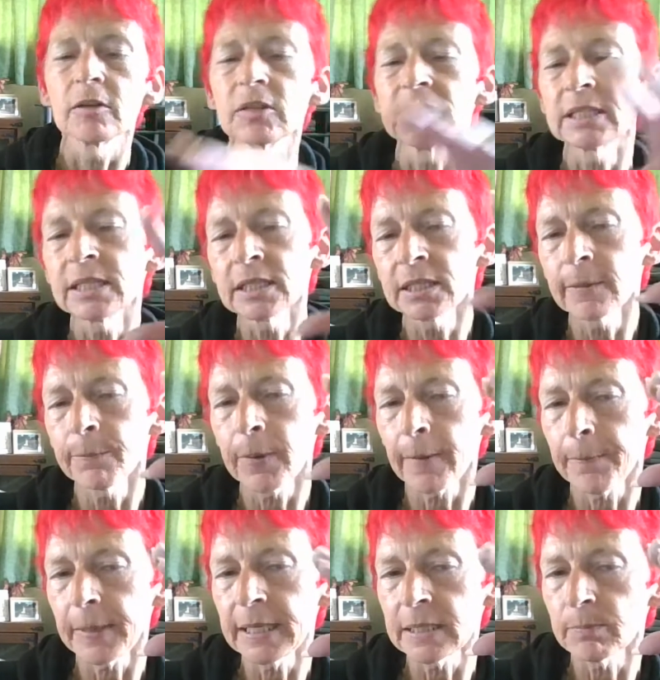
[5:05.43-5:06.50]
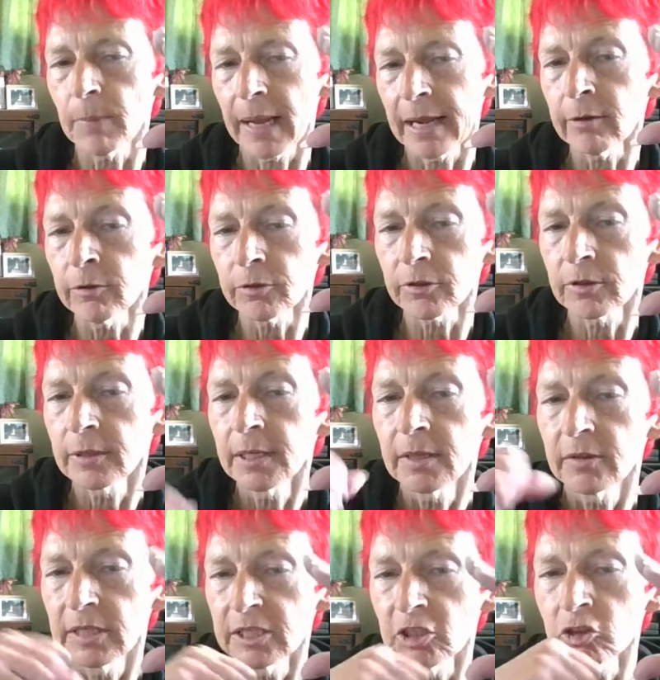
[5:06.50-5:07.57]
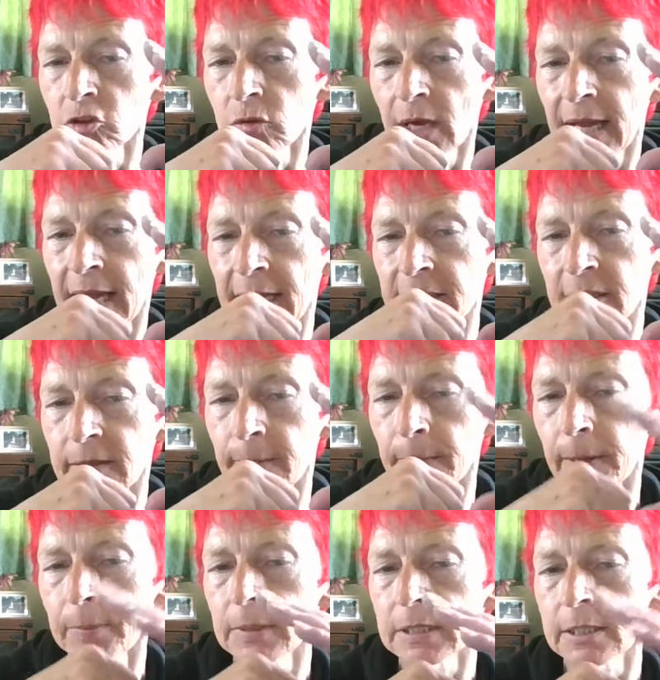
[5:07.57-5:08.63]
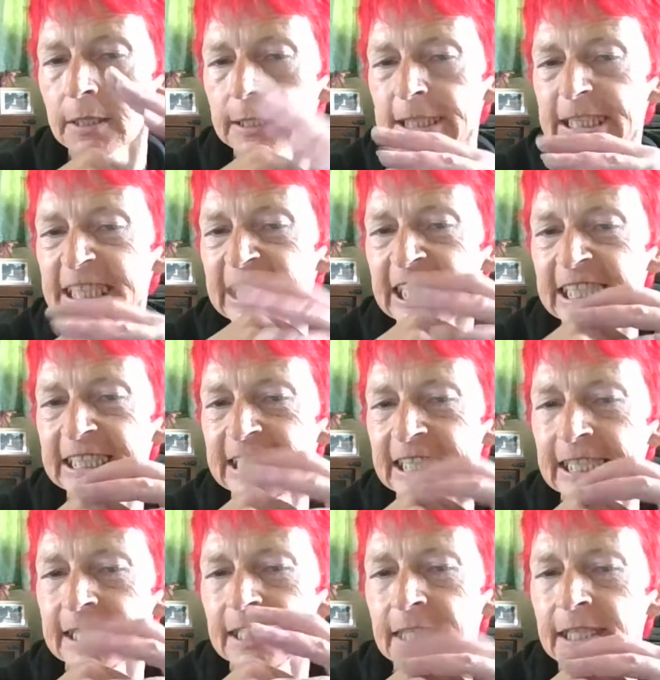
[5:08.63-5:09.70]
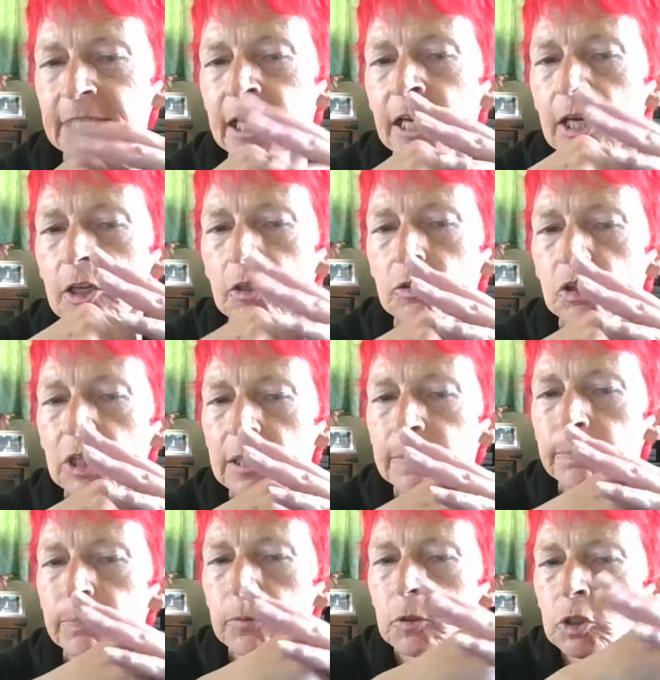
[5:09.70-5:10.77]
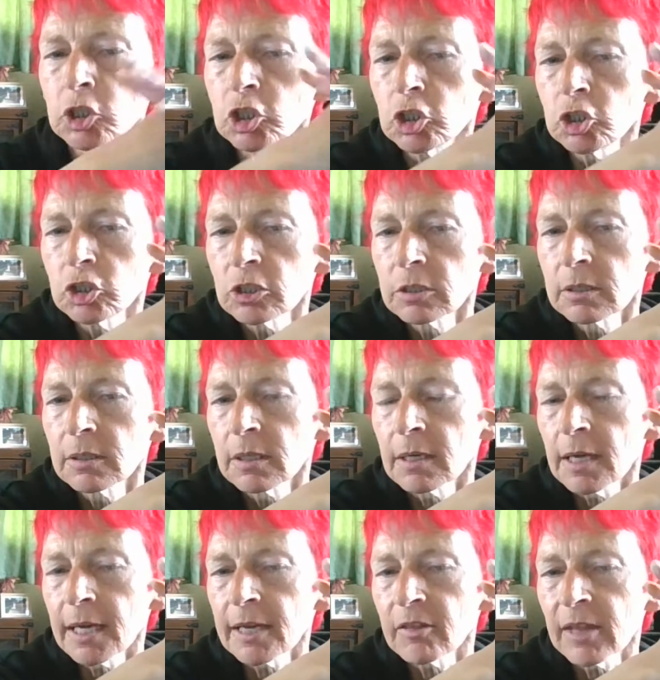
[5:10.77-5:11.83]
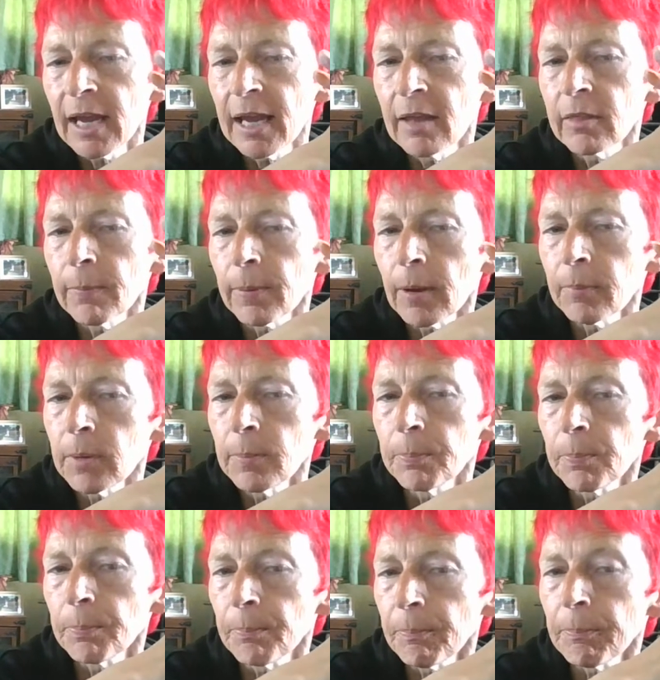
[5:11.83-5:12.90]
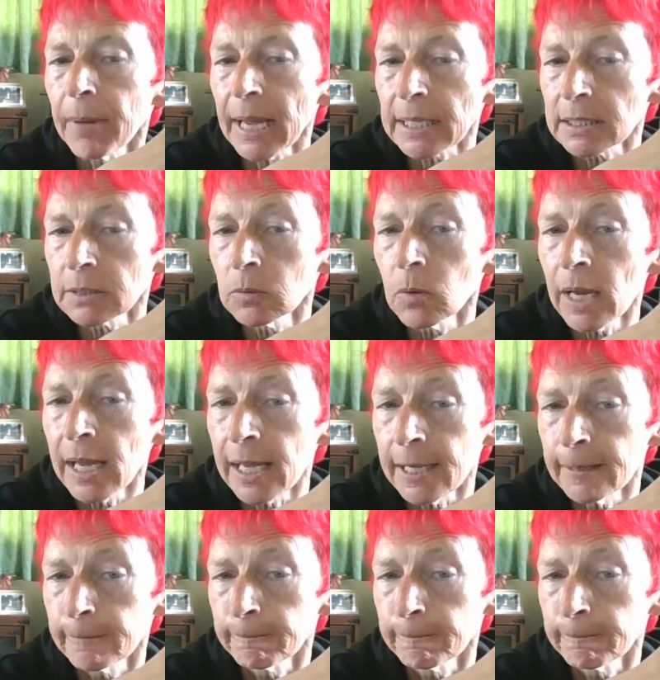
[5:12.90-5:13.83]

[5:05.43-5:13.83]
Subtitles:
this is the puppy's mouth. This is your hand, and the puppy is going ing, ing, ing. You just push like that, and the puppy backs away.